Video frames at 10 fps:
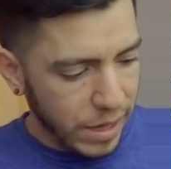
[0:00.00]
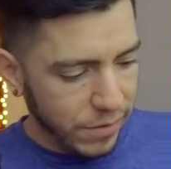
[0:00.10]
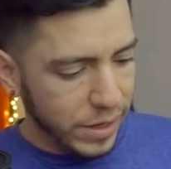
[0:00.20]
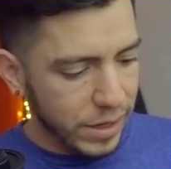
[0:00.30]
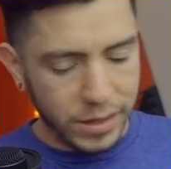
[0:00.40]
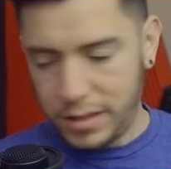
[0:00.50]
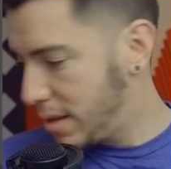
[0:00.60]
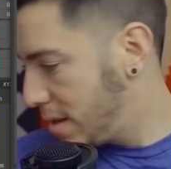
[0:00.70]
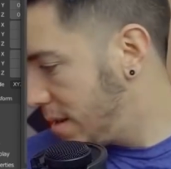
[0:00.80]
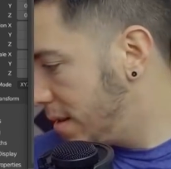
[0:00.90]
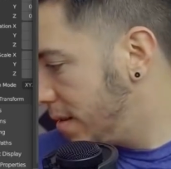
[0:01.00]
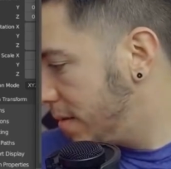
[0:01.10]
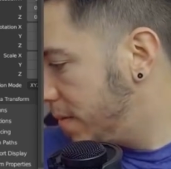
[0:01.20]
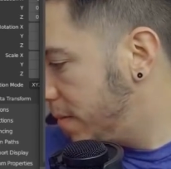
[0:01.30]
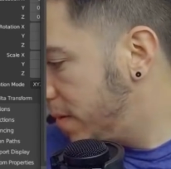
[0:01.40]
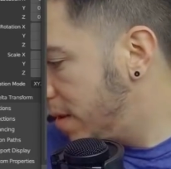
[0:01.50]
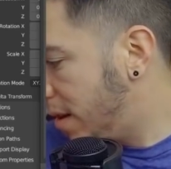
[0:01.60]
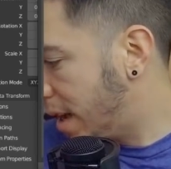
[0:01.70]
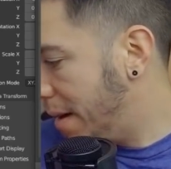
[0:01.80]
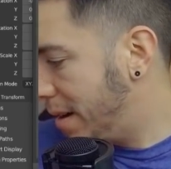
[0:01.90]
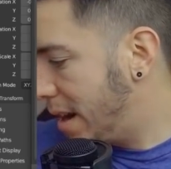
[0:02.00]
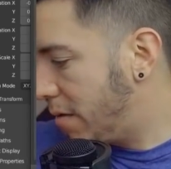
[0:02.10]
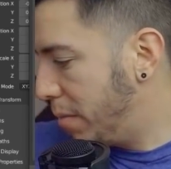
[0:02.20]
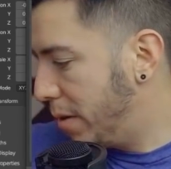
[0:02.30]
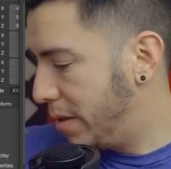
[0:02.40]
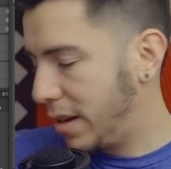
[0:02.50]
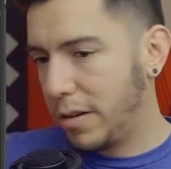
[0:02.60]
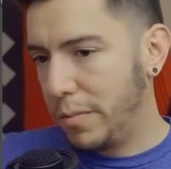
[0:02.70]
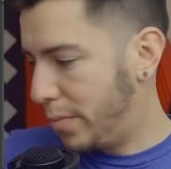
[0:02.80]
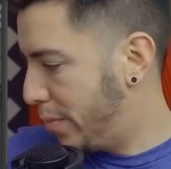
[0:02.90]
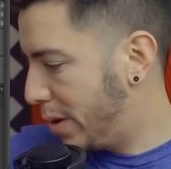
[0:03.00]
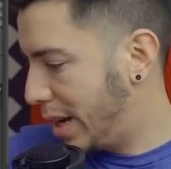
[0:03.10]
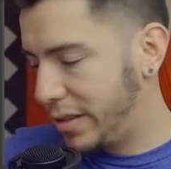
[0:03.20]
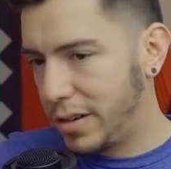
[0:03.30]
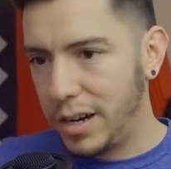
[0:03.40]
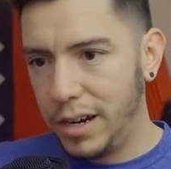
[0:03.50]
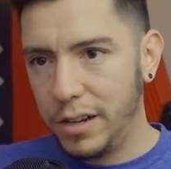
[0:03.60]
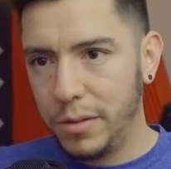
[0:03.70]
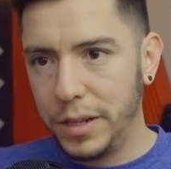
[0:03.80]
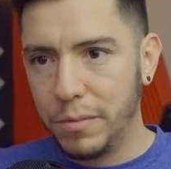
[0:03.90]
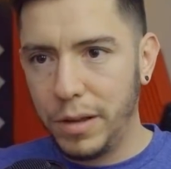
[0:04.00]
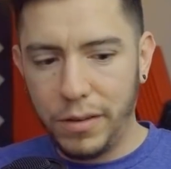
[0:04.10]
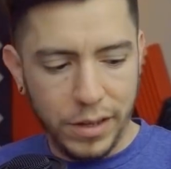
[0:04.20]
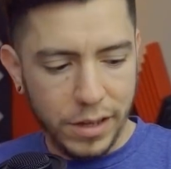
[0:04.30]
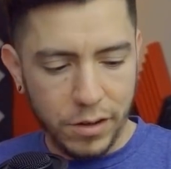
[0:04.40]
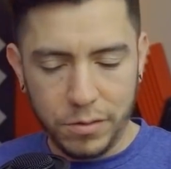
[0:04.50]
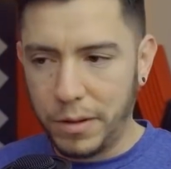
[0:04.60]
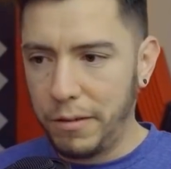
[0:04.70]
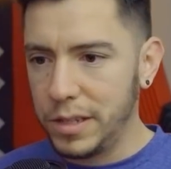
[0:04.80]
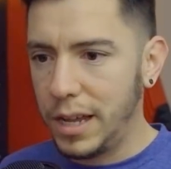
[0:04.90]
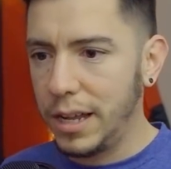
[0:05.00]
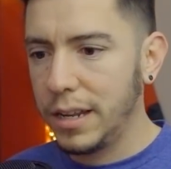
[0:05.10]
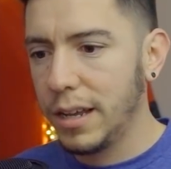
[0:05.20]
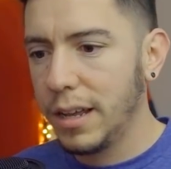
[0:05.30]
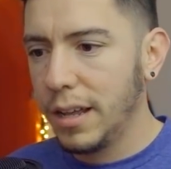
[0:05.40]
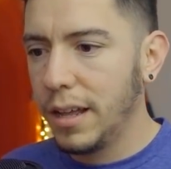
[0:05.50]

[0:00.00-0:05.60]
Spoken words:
Maybe it's... Okay, I'm gonna remove the compressor a little bit. Maybe it's that.